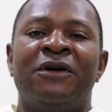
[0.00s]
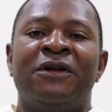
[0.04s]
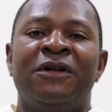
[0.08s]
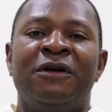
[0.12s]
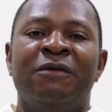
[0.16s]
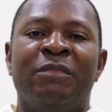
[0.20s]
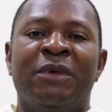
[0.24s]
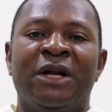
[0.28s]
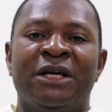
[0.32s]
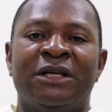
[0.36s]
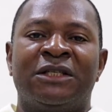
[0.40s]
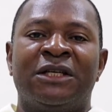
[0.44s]

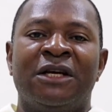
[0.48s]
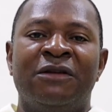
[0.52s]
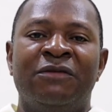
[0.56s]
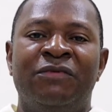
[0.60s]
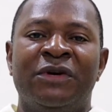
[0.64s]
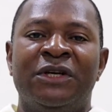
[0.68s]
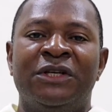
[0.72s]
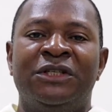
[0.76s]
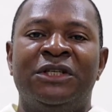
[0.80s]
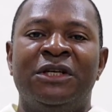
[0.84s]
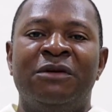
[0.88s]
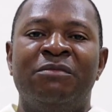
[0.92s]
The Blessed
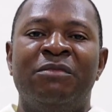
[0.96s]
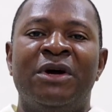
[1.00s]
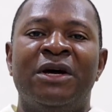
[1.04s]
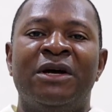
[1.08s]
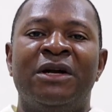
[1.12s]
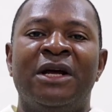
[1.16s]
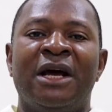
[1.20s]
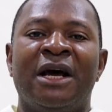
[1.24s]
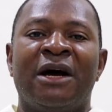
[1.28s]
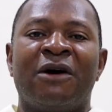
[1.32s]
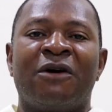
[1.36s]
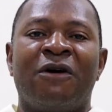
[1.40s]
Virgin
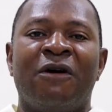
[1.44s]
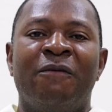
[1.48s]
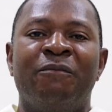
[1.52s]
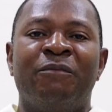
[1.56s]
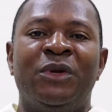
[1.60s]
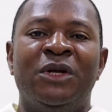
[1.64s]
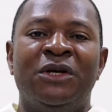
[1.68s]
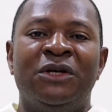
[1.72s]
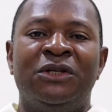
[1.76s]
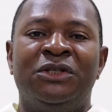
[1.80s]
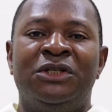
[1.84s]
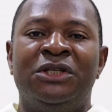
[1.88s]
Mary
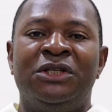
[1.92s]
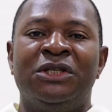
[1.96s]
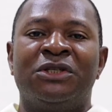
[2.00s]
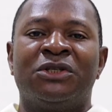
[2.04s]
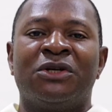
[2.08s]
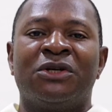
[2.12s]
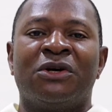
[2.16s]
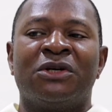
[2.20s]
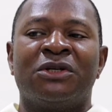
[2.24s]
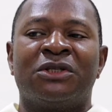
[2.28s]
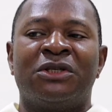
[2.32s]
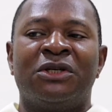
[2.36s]
accompanied
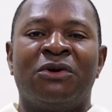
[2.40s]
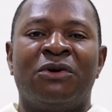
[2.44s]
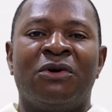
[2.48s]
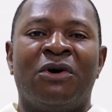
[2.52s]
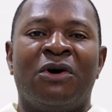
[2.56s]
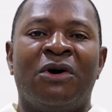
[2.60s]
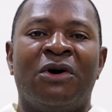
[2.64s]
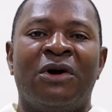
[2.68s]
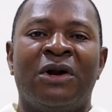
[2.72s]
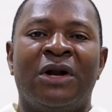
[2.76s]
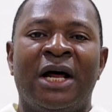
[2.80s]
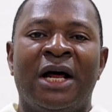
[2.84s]
Jesus in
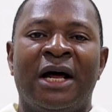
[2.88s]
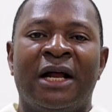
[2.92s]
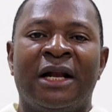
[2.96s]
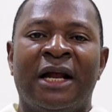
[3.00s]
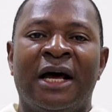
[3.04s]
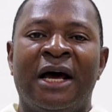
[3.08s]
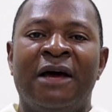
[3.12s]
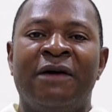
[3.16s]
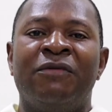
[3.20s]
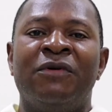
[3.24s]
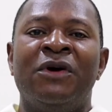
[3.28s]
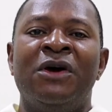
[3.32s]
all her
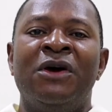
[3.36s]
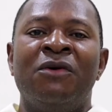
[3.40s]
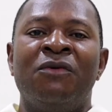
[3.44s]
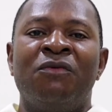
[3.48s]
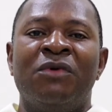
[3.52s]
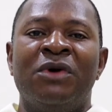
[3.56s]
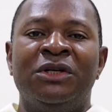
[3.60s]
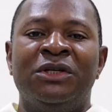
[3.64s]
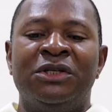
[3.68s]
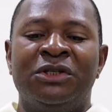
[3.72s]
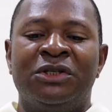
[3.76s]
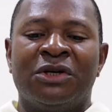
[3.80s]
life.
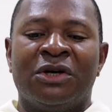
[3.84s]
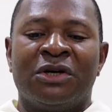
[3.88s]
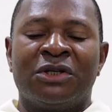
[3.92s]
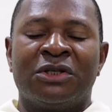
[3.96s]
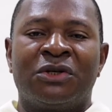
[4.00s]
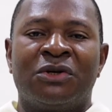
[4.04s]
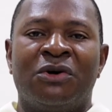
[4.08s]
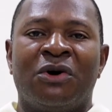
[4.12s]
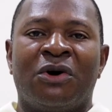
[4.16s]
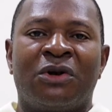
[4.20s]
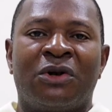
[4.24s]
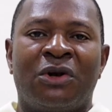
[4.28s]
When
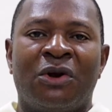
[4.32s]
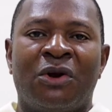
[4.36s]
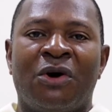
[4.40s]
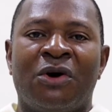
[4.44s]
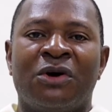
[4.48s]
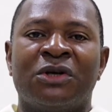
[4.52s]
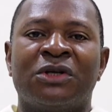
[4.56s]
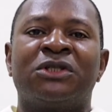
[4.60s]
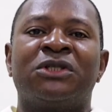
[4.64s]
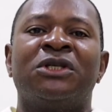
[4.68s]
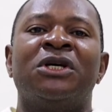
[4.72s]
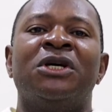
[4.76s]
Jesus got
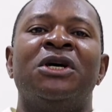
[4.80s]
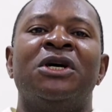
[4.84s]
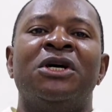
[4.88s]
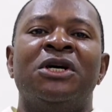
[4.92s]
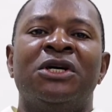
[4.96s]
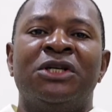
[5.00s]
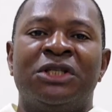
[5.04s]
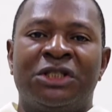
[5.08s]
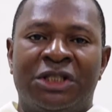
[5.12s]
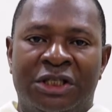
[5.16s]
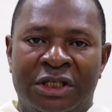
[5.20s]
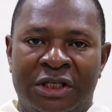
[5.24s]

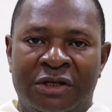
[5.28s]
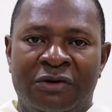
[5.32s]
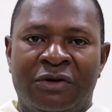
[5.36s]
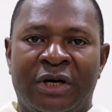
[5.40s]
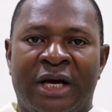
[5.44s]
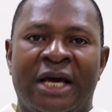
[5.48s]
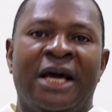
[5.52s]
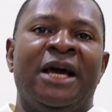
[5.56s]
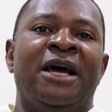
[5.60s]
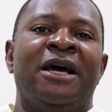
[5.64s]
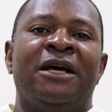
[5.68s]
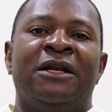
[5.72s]
lost,
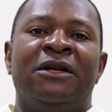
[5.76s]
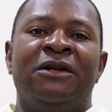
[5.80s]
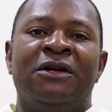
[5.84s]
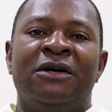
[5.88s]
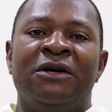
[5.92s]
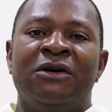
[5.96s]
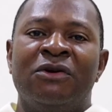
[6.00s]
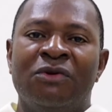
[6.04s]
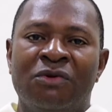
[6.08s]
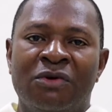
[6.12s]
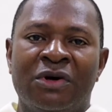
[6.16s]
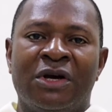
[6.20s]
she
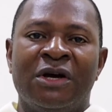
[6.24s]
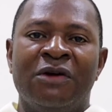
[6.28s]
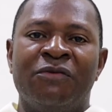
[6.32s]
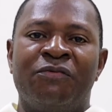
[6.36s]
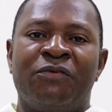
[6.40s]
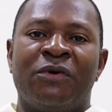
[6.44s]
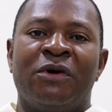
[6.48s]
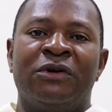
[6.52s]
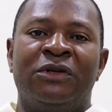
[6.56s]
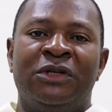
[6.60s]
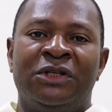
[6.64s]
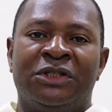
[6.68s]
cared, looking
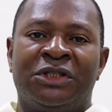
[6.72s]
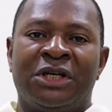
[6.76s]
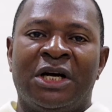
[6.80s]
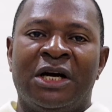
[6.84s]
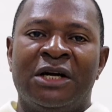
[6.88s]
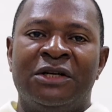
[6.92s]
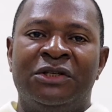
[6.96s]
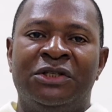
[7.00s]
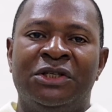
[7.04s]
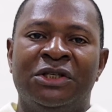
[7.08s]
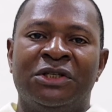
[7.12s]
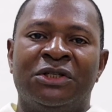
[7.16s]
for the
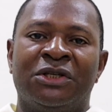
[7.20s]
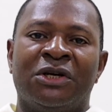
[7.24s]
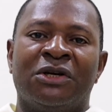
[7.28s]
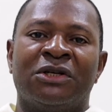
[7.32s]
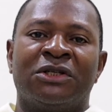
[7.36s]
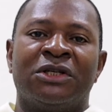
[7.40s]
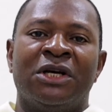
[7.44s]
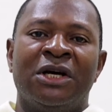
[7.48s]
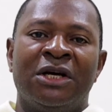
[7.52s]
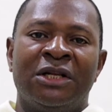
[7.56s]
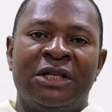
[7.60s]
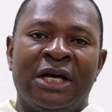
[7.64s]
child Jesus.